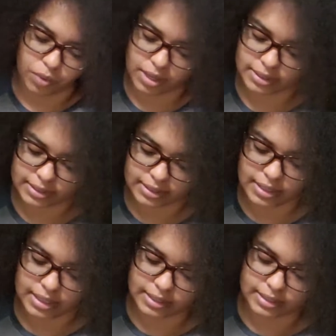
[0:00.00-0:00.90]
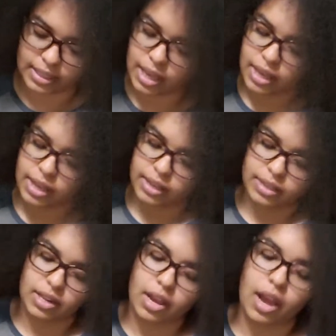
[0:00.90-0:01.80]
was this
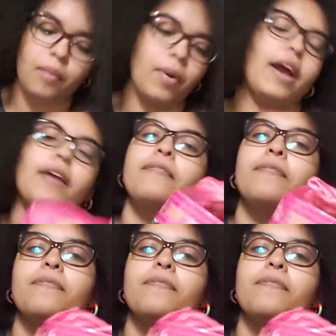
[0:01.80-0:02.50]
DIY